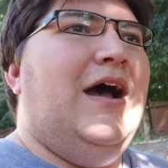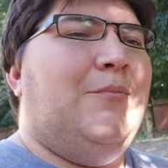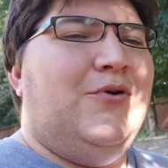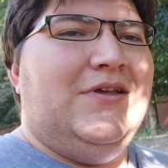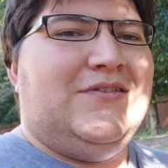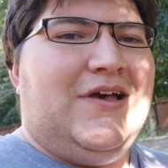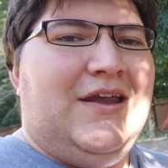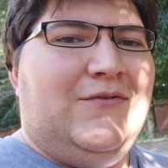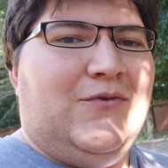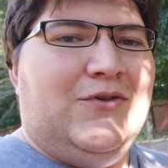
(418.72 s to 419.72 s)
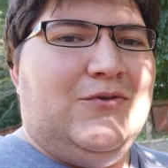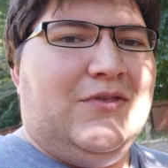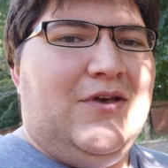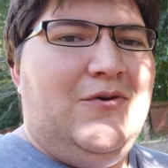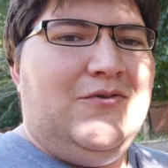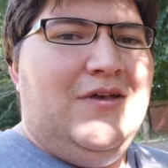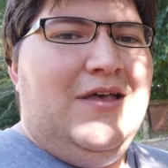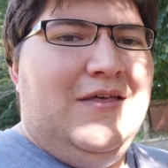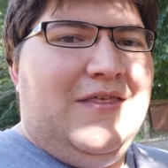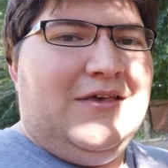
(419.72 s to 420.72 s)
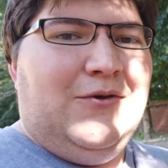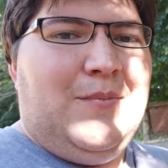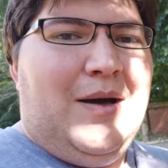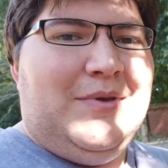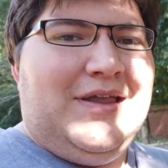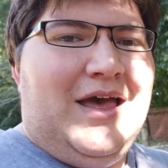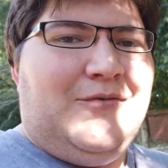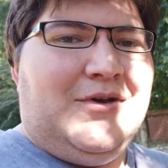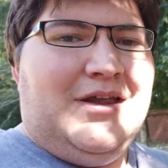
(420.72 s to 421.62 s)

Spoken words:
I'm pretty excited for using those. Thank you, Mom and Dad, for